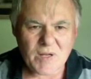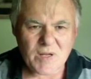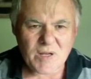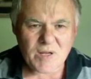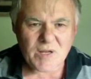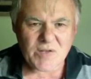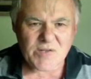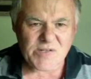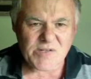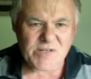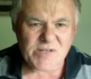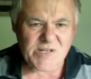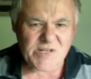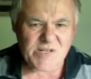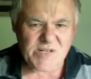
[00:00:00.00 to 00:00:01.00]
It's as
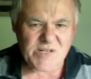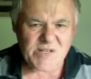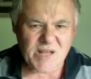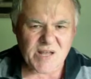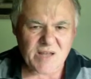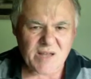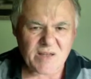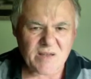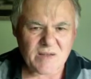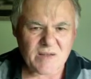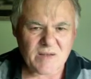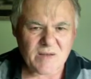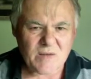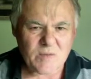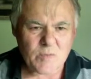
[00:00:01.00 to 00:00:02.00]
easy as that.
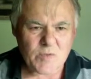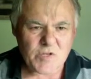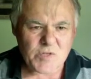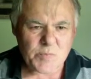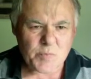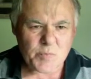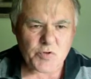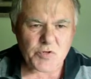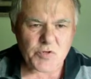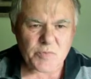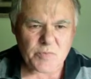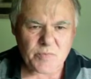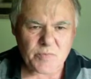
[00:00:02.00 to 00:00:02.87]
We just push him.